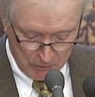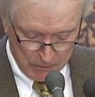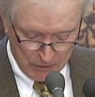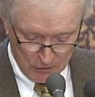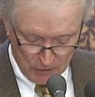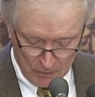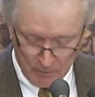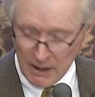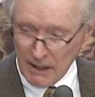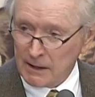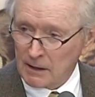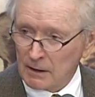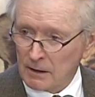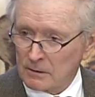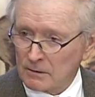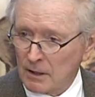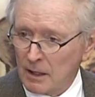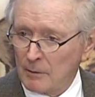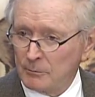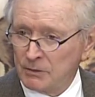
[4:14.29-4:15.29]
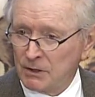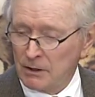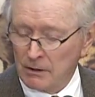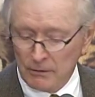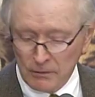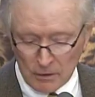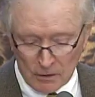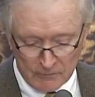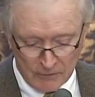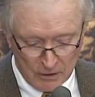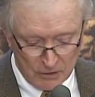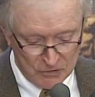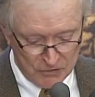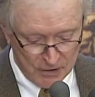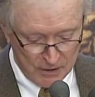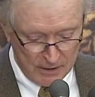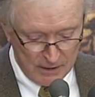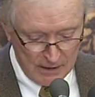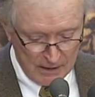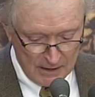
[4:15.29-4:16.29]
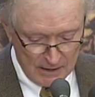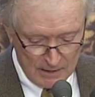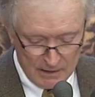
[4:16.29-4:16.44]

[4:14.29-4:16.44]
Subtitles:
were going to make it a top-tier university,